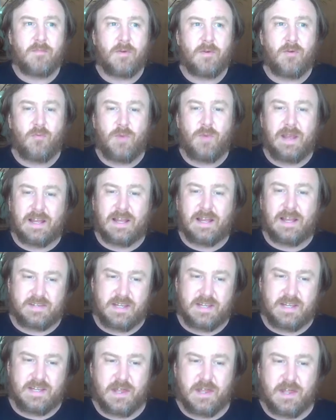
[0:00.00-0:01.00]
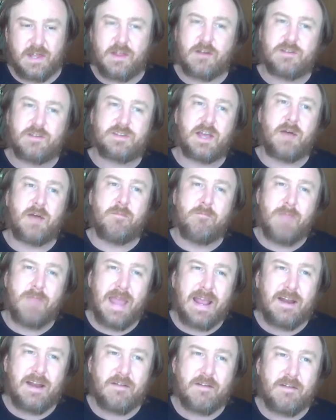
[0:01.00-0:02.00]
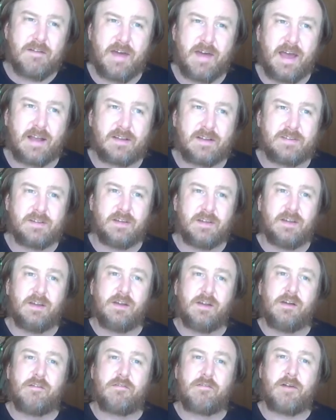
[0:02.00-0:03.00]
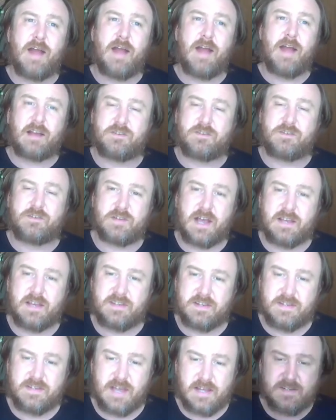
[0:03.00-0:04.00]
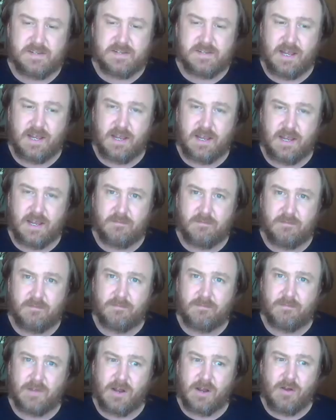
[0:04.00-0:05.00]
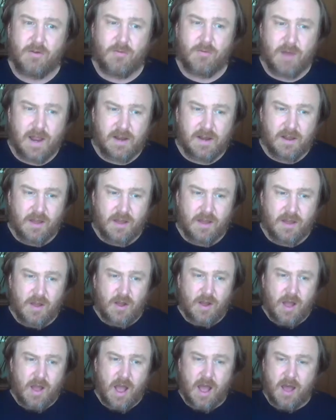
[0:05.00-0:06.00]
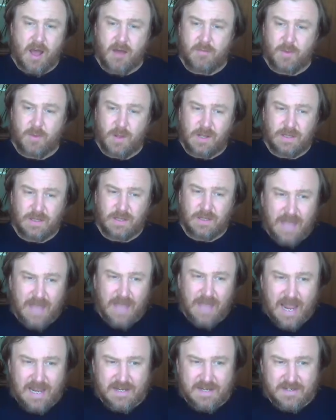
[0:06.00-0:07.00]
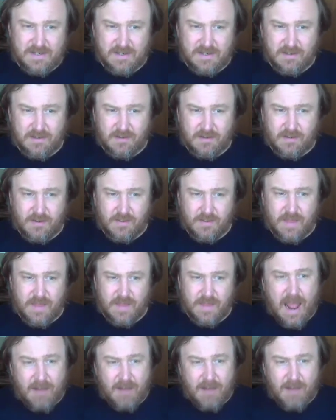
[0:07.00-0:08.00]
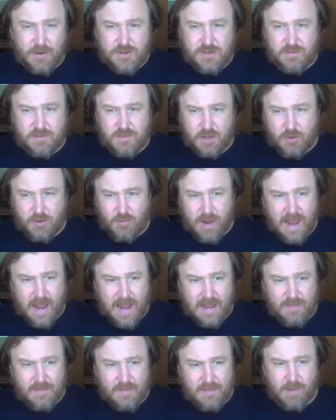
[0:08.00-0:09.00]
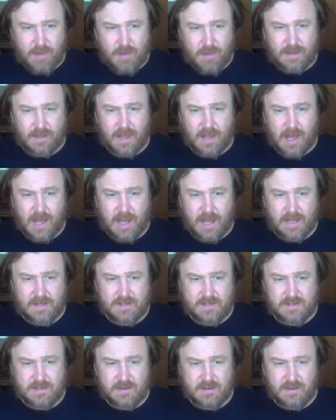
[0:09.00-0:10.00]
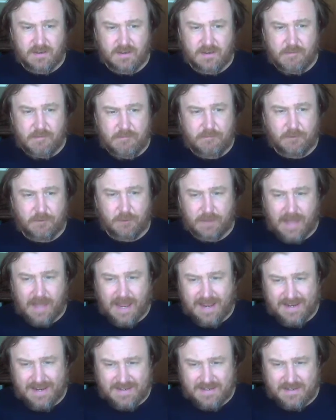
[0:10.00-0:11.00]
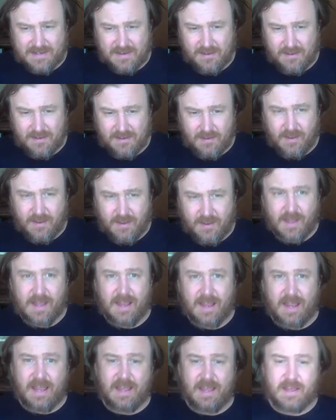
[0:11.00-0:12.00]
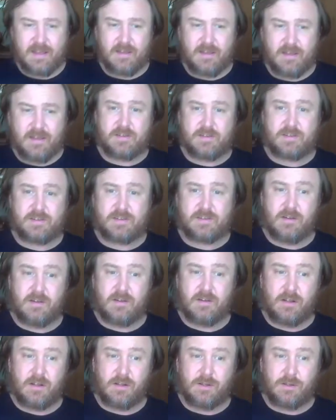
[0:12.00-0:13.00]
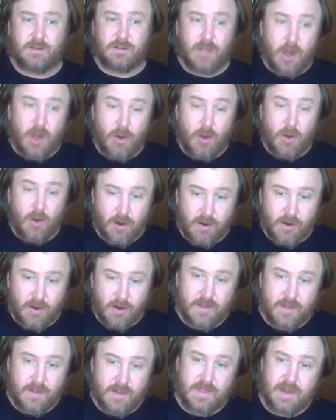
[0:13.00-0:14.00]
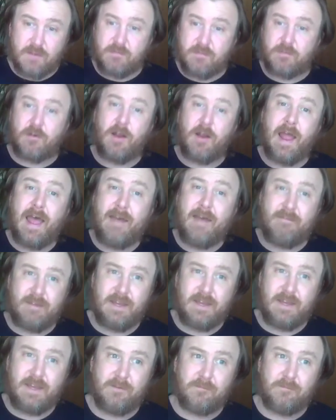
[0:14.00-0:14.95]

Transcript: we can see that there's a main effect for exercise intensity, right? Light, the average of the gray and the red lines for light is lower than for heavy.